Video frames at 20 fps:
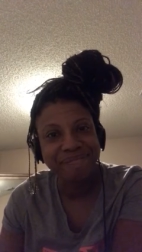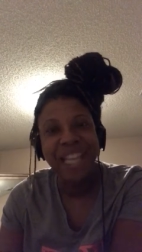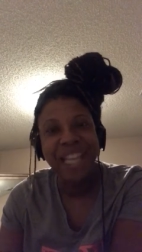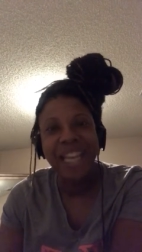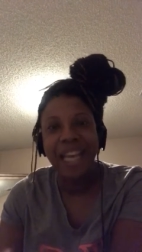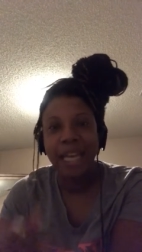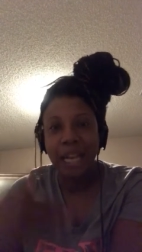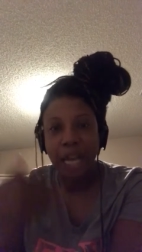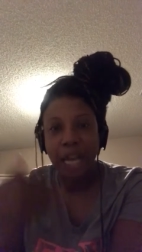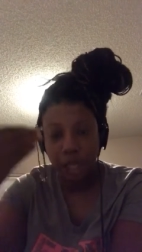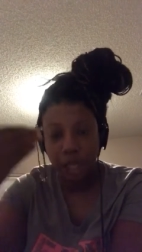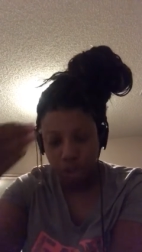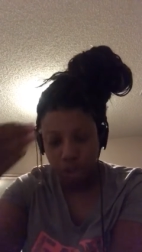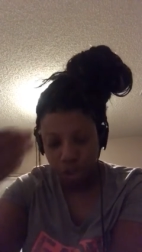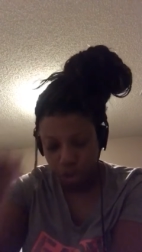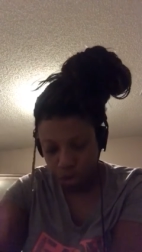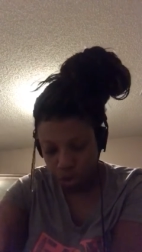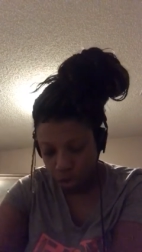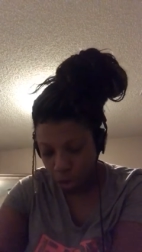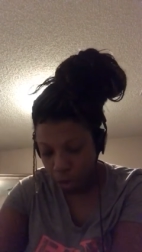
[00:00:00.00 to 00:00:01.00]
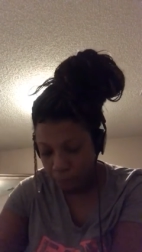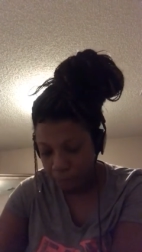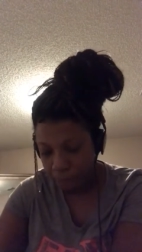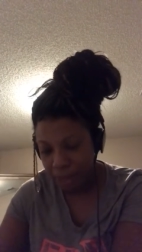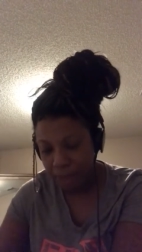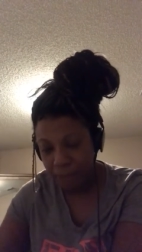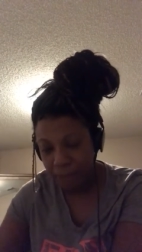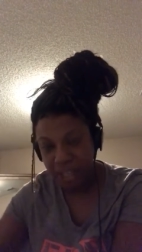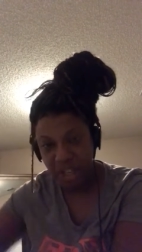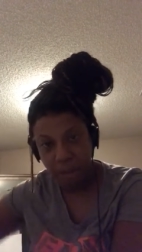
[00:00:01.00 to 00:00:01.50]
And now he shows you don't play
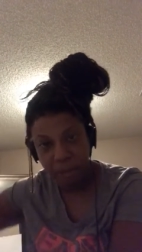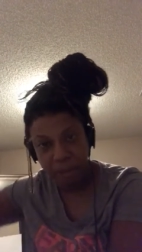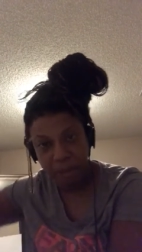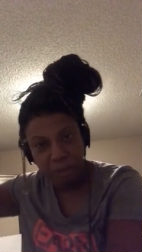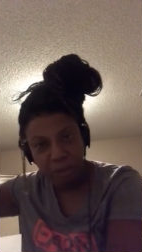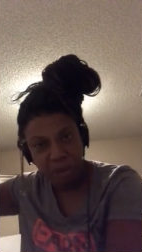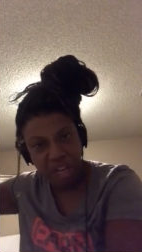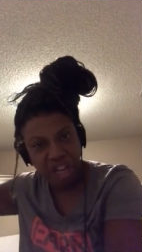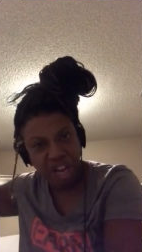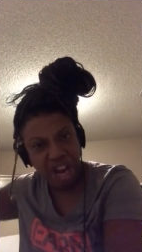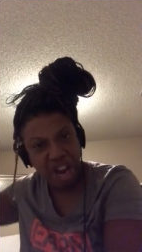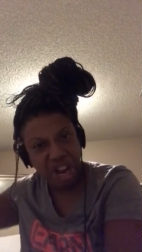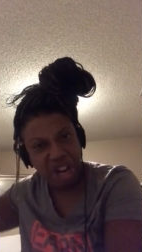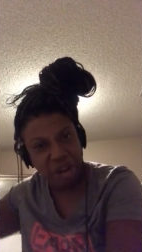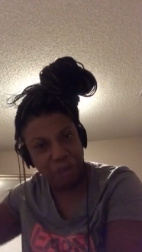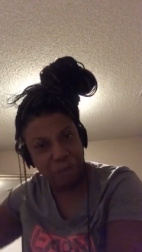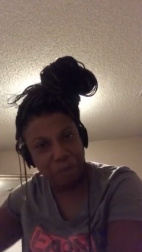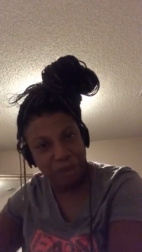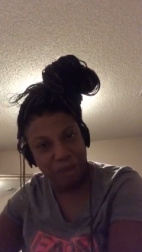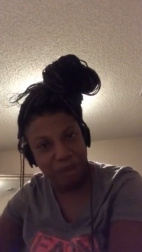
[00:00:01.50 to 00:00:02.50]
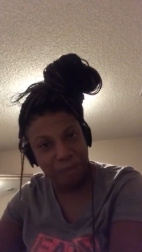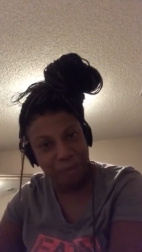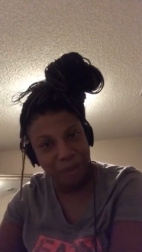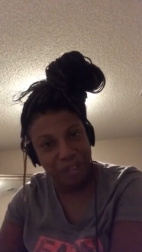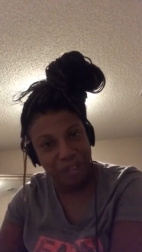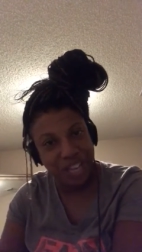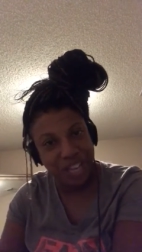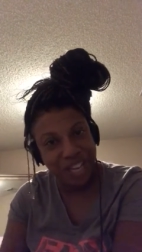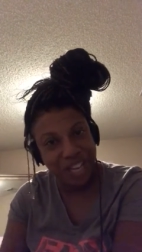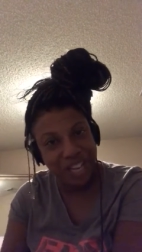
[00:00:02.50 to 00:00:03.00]
with me. He's going to be bringing all them people
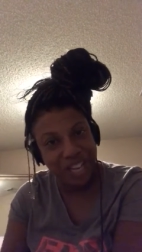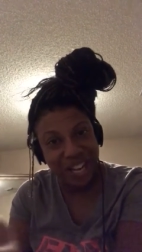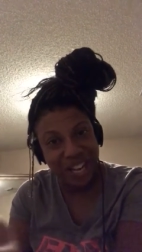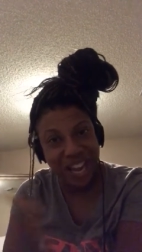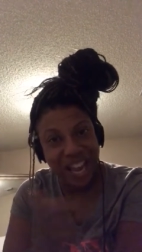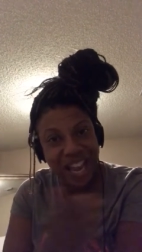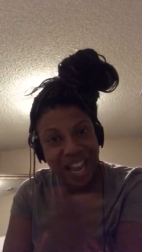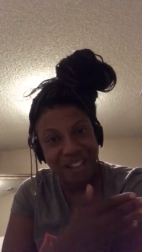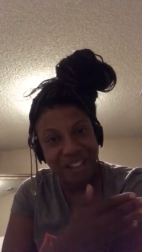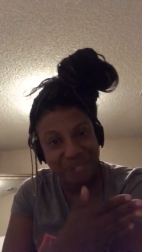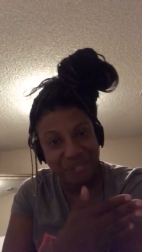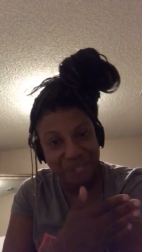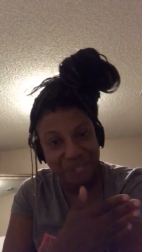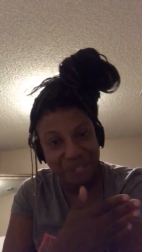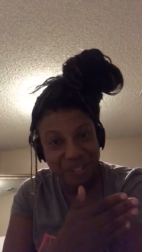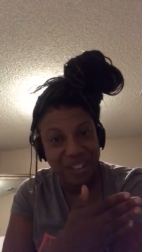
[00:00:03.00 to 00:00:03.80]
in your life.